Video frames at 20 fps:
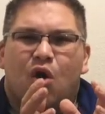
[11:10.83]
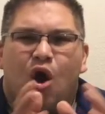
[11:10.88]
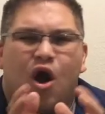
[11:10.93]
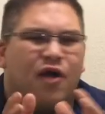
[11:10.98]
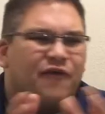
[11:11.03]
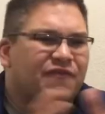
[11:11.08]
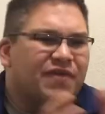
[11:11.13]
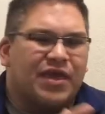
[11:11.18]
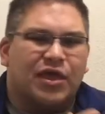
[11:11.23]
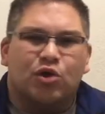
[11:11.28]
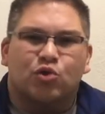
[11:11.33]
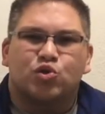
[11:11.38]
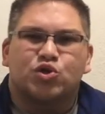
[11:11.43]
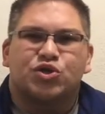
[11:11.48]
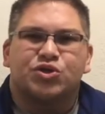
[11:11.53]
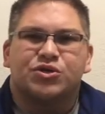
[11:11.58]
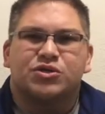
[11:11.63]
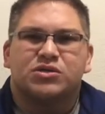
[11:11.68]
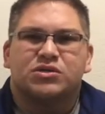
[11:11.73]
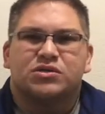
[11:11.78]
off
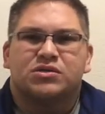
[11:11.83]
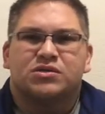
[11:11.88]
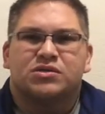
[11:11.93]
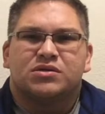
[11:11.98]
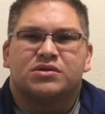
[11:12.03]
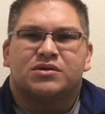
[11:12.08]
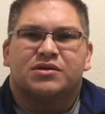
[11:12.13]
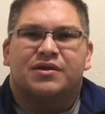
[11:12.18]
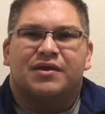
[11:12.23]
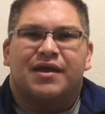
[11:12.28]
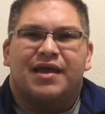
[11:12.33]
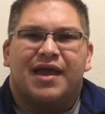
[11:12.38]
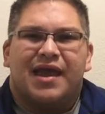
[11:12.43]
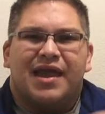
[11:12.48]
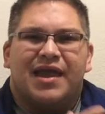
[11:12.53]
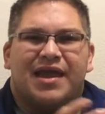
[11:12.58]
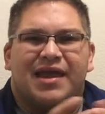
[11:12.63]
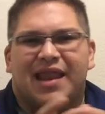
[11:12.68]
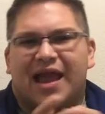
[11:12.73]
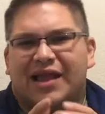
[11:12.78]
kilter,
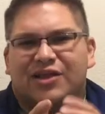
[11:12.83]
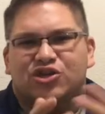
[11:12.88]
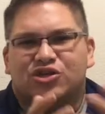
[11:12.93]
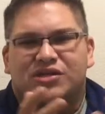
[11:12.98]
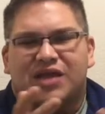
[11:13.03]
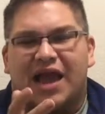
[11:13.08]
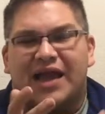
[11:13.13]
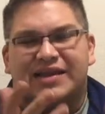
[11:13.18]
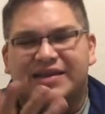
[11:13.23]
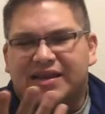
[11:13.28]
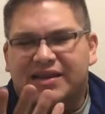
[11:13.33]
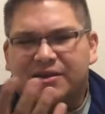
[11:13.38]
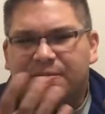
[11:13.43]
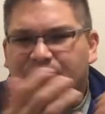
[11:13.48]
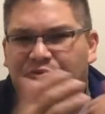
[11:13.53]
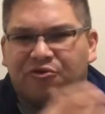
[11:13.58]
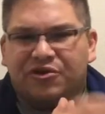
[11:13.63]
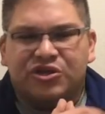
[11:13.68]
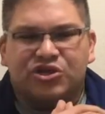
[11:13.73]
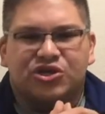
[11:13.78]
and I didn't
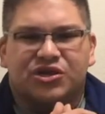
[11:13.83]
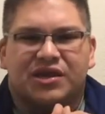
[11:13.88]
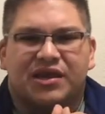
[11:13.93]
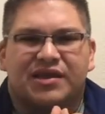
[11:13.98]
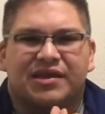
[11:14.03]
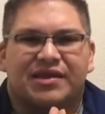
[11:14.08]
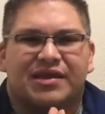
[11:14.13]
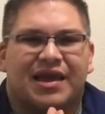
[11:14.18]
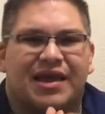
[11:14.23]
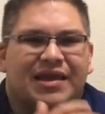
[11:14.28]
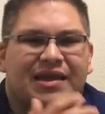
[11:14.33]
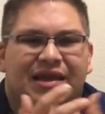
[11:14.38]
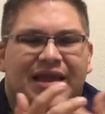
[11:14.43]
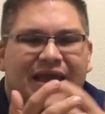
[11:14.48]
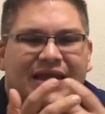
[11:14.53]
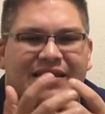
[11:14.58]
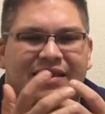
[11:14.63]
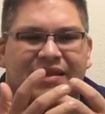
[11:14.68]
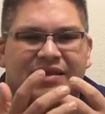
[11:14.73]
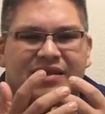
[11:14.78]
appreciate
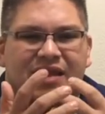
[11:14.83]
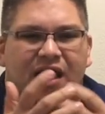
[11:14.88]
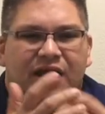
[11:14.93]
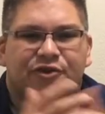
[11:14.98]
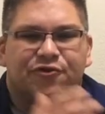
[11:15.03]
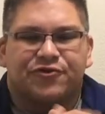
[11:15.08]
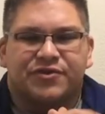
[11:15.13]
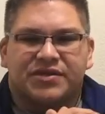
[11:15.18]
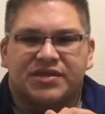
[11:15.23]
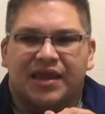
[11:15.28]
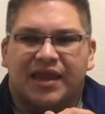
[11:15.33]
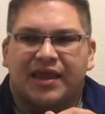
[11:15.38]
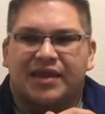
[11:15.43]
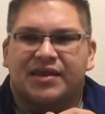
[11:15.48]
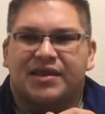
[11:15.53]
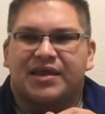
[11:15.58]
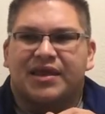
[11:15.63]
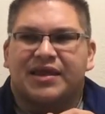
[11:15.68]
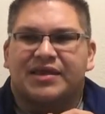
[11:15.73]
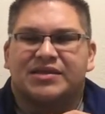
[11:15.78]
it. I didn't
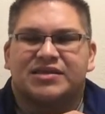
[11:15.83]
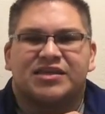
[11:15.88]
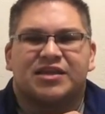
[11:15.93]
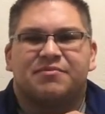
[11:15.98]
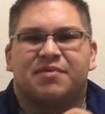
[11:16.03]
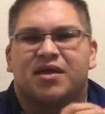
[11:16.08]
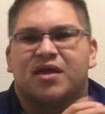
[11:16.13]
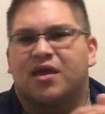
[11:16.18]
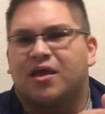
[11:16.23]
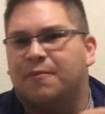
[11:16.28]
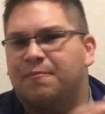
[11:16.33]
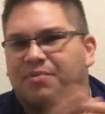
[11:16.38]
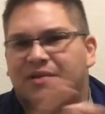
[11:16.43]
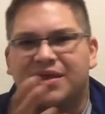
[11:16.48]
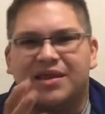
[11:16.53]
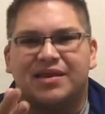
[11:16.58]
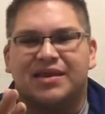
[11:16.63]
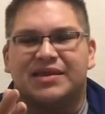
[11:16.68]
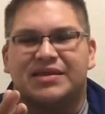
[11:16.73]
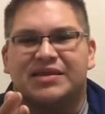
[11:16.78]
understand it. It seemed like a
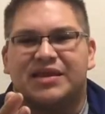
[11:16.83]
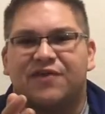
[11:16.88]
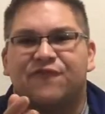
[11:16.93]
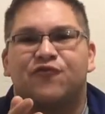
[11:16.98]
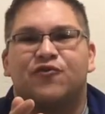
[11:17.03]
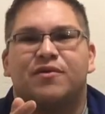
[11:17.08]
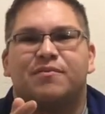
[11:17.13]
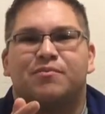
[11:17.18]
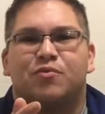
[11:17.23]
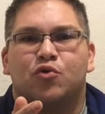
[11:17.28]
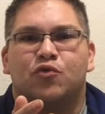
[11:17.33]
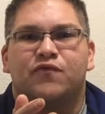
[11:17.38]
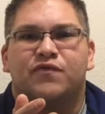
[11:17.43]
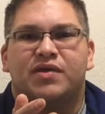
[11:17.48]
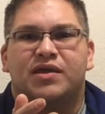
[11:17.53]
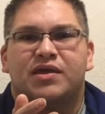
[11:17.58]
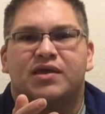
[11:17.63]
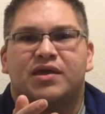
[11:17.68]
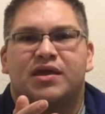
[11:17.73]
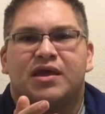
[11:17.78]
completely different
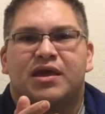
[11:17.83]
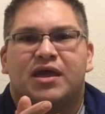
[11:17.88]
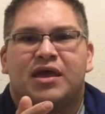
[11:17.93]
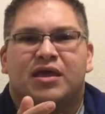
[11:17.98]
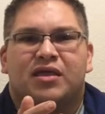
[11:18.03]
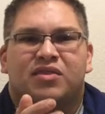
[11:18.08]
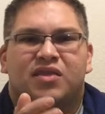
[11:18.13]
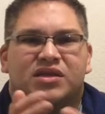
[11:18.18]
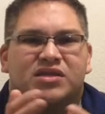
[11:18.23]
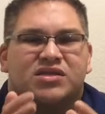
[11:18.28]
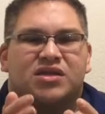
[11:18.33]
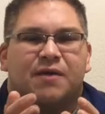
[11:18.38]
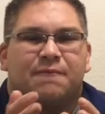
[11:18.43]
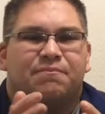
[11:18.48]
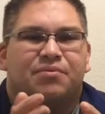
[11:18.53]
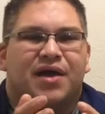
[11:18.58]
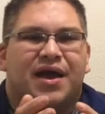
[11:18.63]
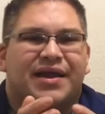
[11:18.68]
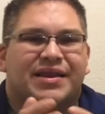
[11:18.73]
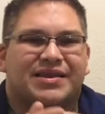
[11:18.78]
movie. The
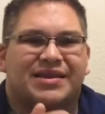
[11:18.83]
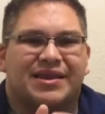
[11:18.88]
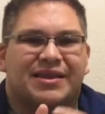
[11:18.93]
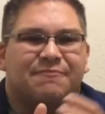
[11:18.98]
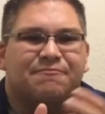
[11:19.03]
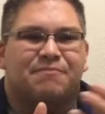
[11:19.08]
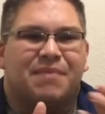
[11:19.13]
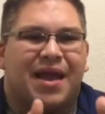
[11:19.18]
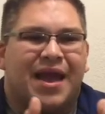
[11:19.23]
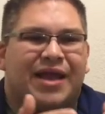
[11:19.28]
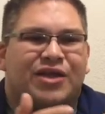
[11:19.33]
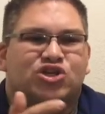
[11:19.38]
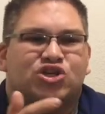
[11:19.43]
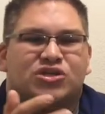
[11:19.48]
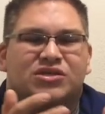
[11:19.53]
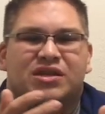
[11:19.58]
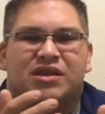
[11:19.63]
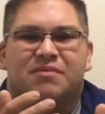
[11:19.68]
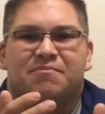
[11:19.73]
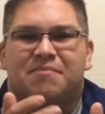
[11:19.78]
subplot didn't
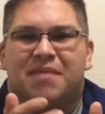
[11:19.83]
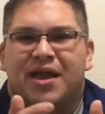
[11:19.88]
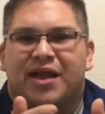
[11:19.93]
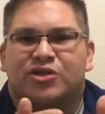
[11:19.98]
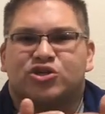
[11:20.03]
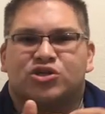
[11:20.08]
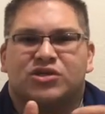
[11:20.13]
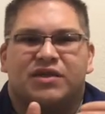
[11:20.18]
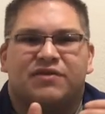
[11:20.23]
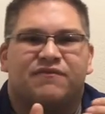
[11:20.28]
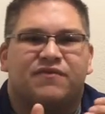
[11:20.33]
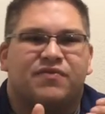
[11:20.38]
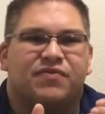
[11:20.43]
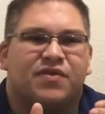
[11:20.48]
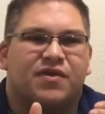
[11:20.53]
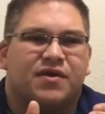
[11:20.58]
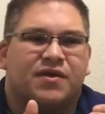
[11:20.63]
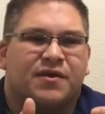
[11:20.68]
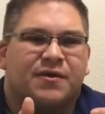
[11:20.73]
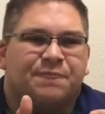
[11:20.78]
match
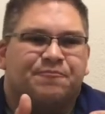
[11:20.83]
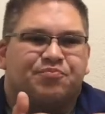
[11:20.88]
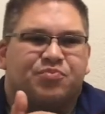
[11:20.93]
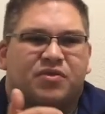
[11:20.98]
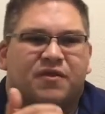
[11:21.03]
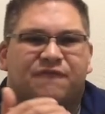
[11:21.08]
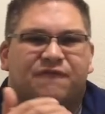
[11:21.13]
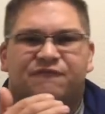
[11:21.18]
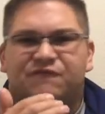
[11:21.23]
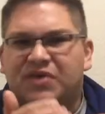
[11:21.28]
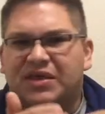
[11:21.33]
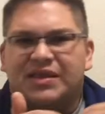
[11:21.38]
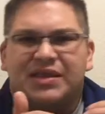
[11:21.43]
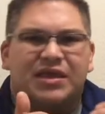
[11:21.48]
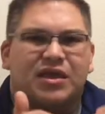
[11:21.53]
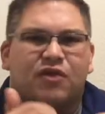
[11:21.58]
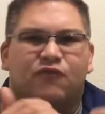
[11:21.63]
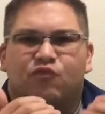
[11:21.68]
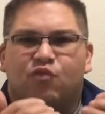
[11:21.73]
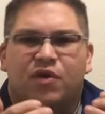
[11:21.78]
even the
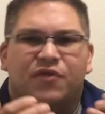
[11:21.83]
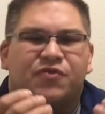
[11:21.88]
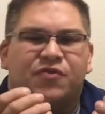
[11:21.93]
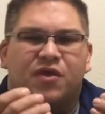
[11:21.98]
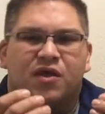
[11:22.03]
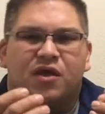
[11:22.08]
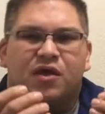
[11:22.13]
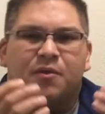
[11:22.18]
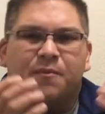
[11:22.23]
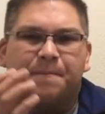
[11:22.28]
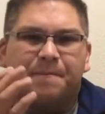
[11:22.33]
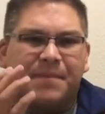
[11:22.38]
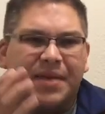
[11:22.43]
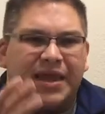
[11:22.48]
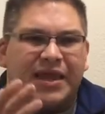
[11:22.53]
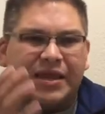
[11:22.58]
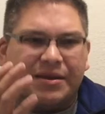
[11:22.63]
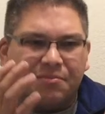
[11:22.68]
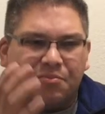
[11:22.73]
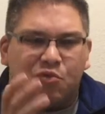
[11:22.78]
feeling of what the
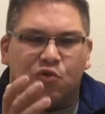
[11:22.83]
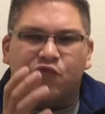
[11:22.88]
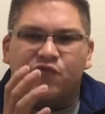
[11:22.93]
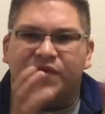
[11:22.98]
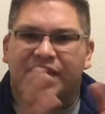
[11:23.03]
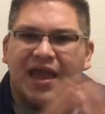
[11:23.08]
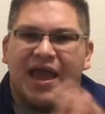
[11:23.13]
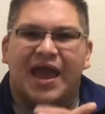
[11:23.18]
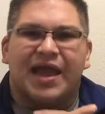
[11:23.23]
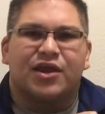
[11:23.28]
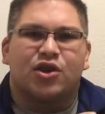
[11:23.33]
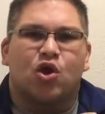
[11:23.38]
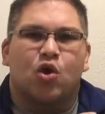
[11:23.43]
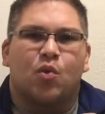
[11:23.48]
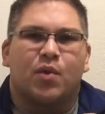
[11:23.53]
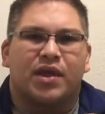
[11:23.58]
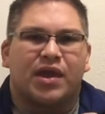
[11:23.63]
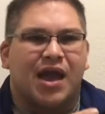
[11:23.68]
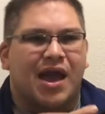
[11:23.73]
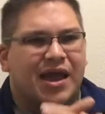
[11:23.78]
main movie had
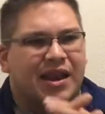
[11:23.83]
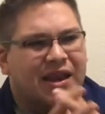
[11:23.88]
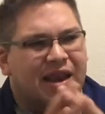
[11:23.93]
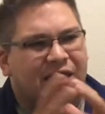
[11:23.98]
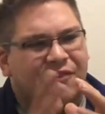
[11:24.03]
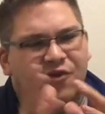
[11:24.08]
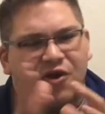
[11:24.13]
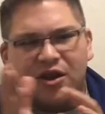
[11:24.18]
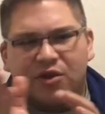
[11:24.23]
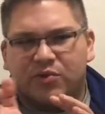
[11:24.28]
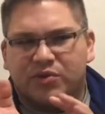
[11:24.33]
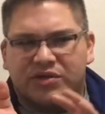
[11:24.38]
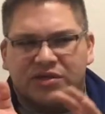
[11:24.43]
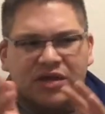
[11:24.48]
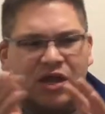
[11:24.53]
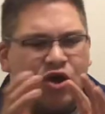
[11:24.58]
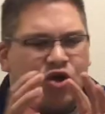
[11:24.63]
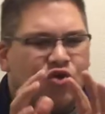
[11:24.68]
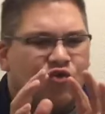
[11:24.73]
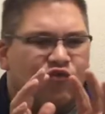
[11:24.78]
going on, and I thought it was
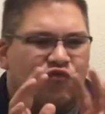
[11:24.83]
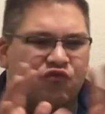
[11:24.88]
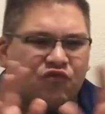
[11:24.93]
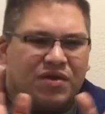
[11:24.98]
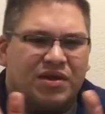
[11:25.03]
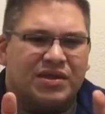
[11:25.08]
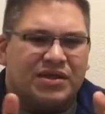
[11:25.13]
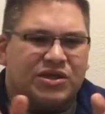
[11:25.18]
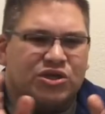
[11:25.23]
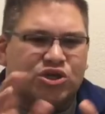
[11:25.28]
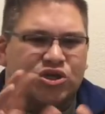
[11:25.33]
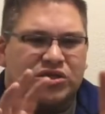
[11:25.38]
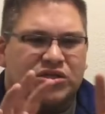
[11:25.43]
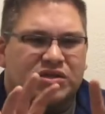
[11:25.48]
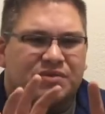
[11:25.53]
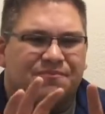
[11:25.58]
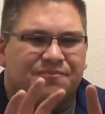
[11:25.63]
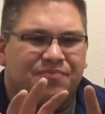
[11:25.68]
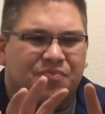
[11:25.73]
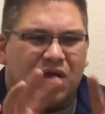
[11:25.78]
really
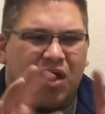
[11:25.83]
just